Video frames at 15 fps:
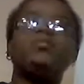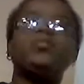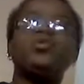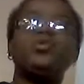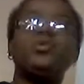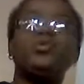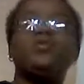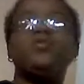
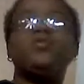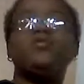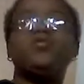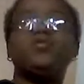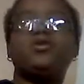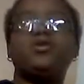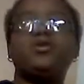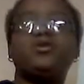pull
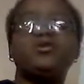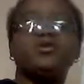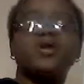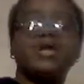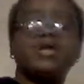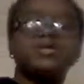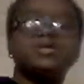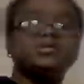over on the
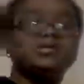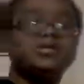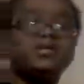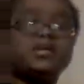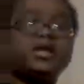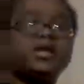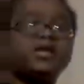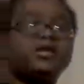
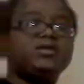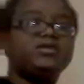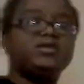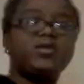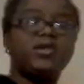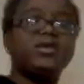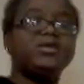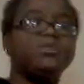interstate
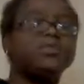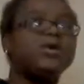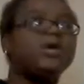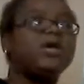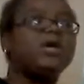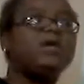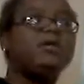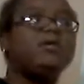or
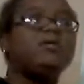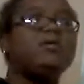anywhere,